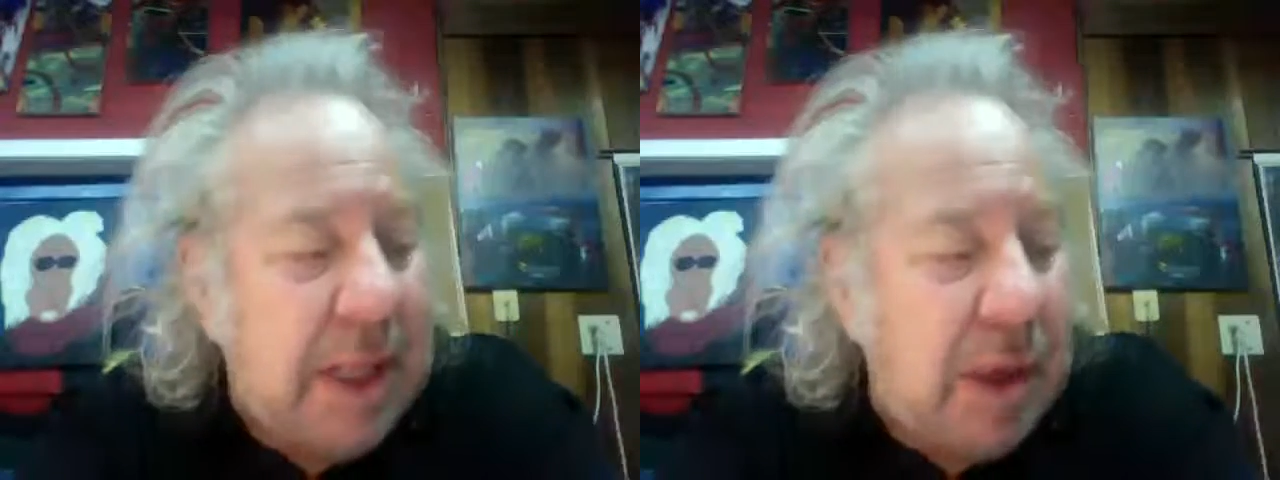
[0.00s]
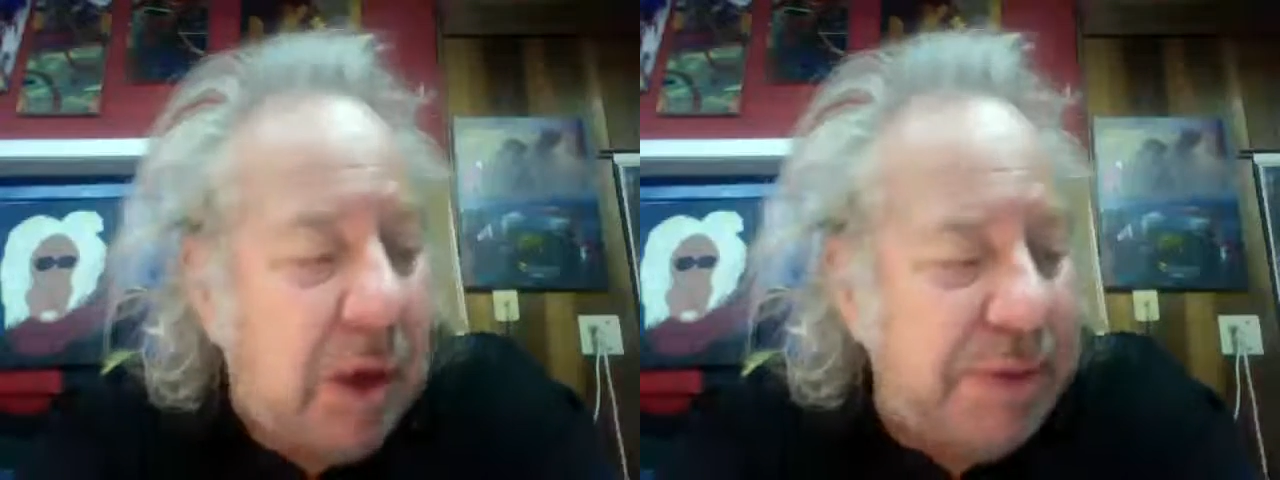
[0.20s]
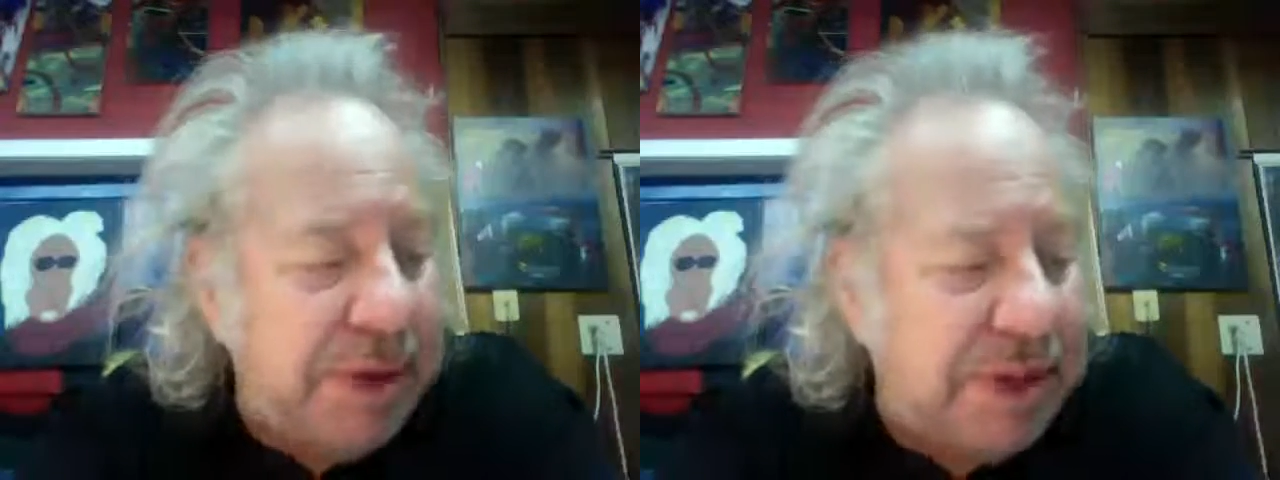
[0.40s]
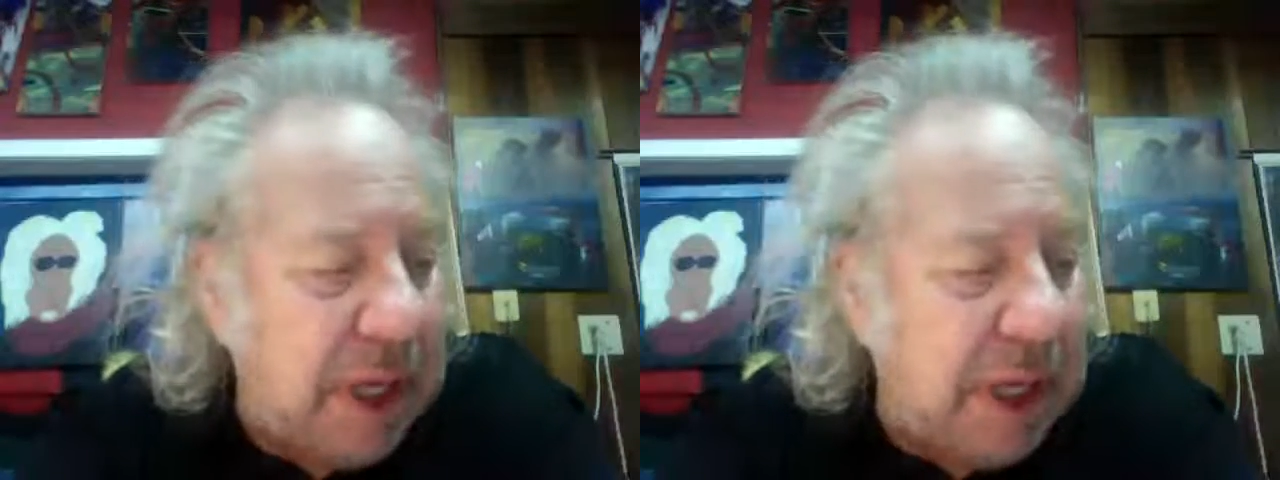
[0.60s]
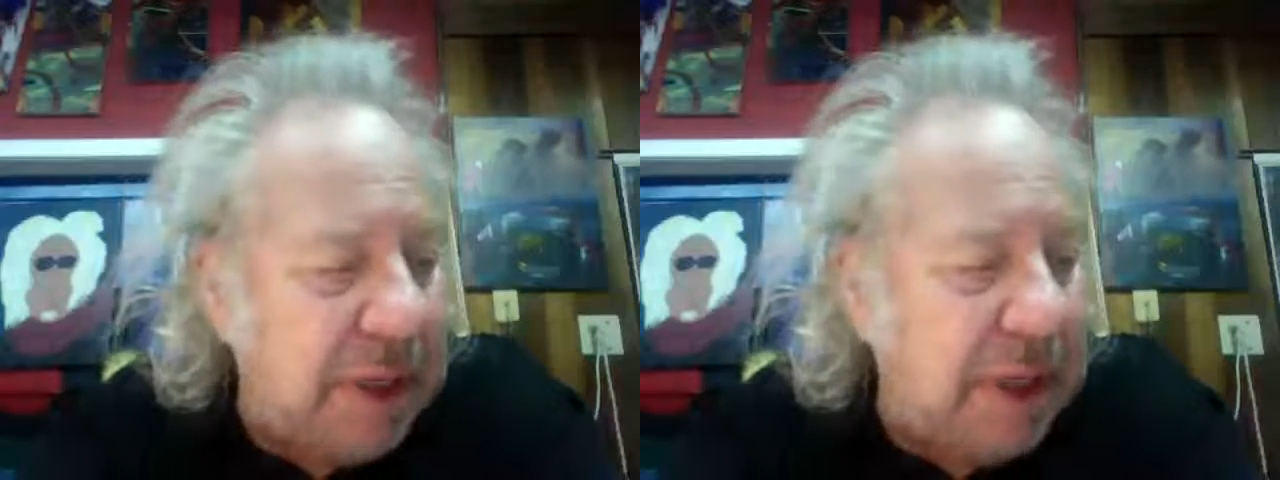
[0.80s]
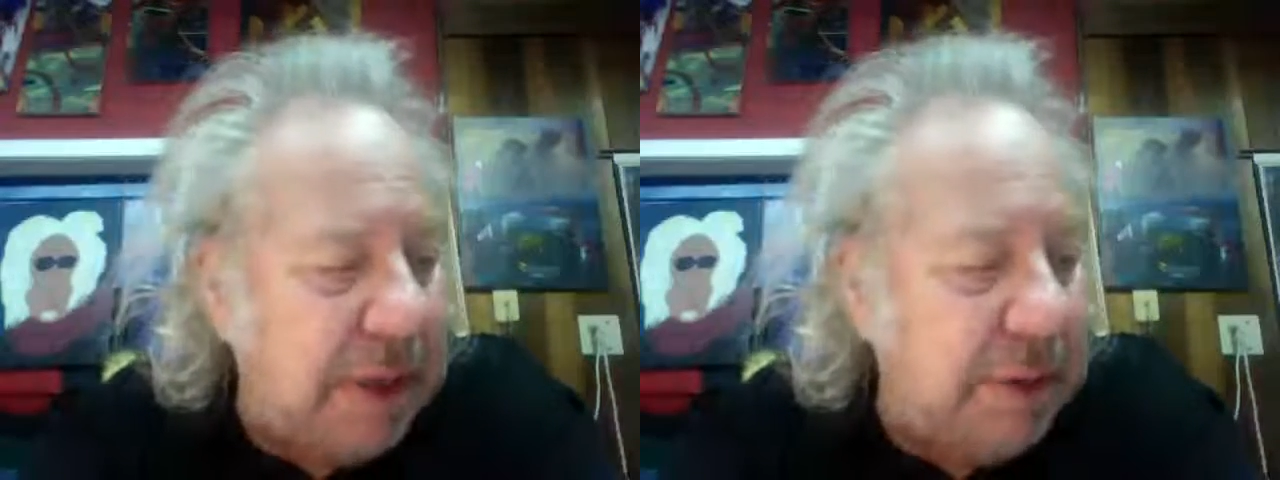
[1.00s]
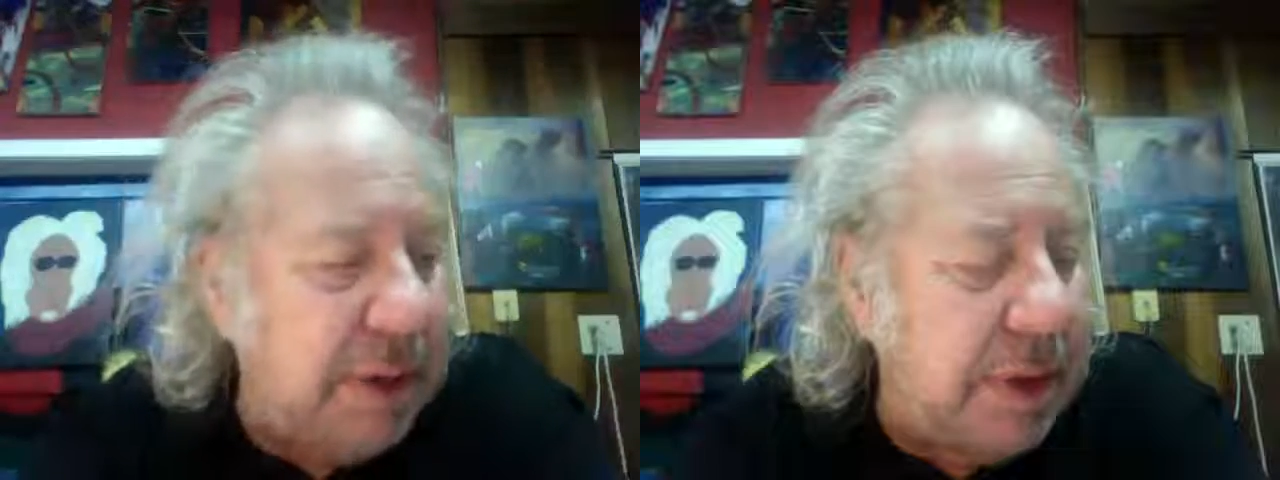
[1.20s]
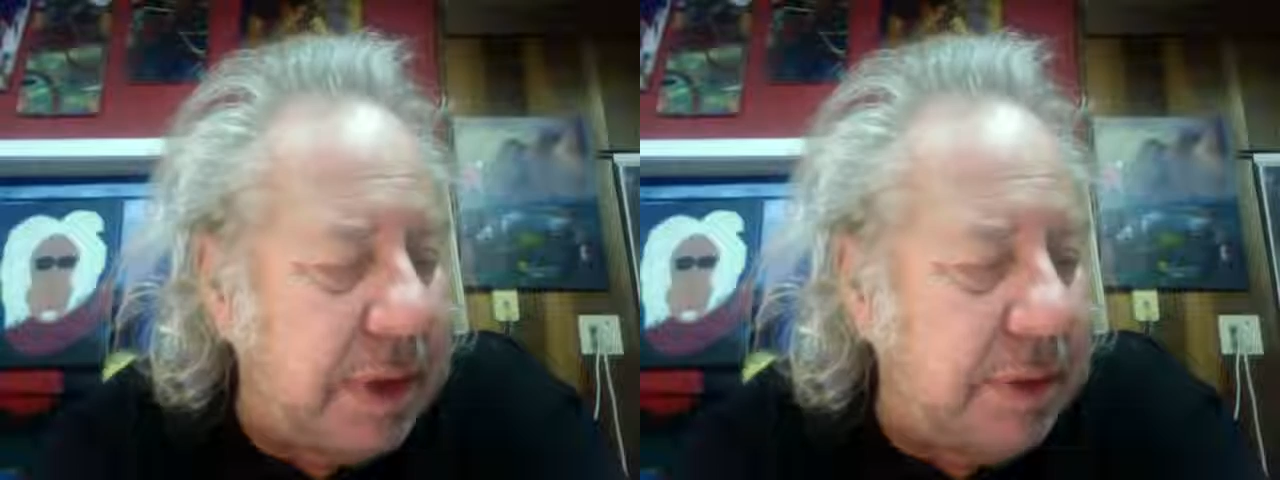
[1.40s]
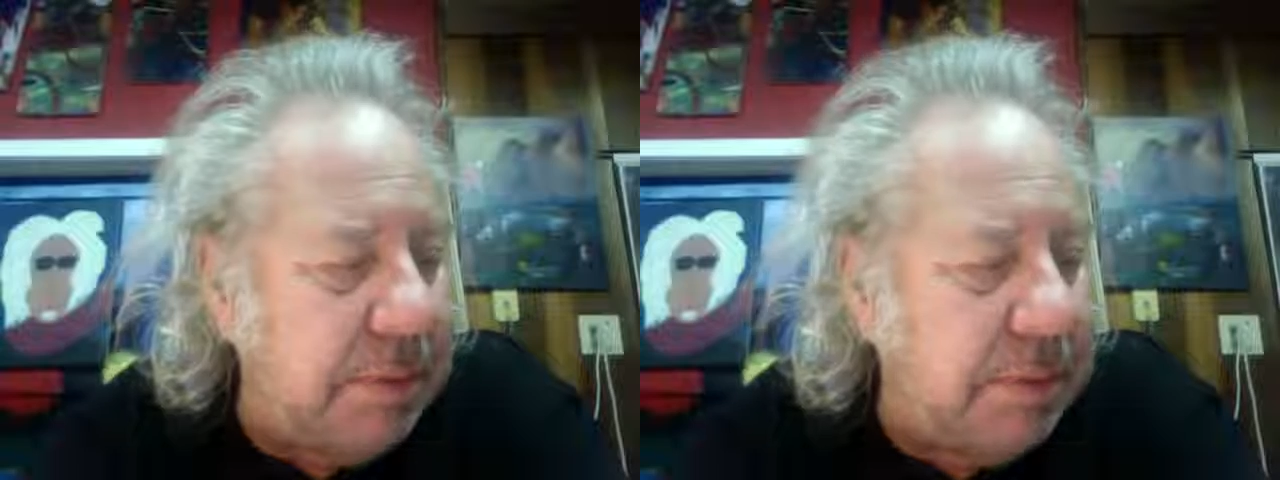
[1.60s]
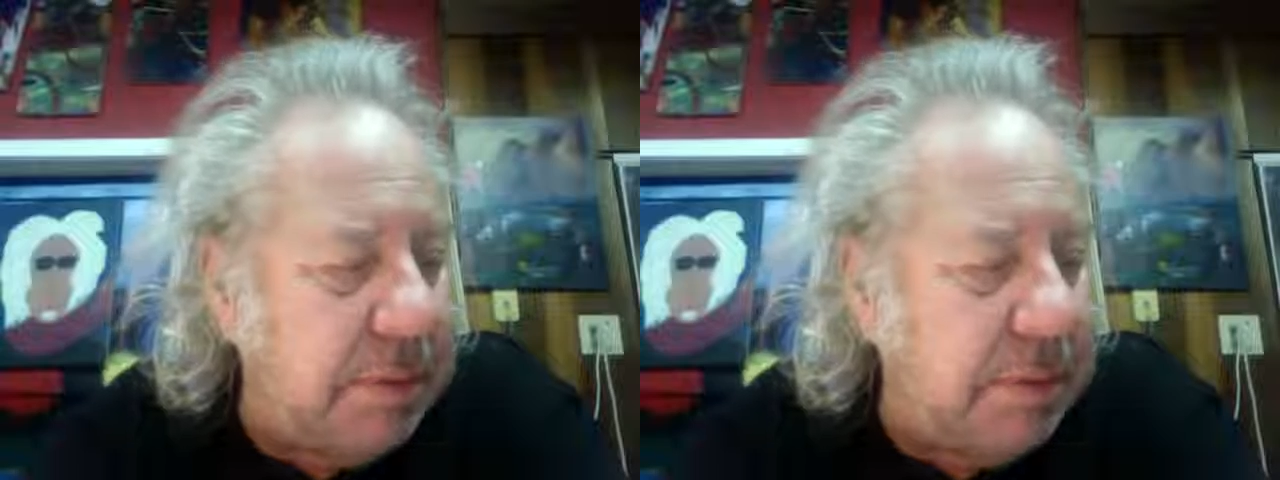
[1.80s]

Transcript: Hope you saw the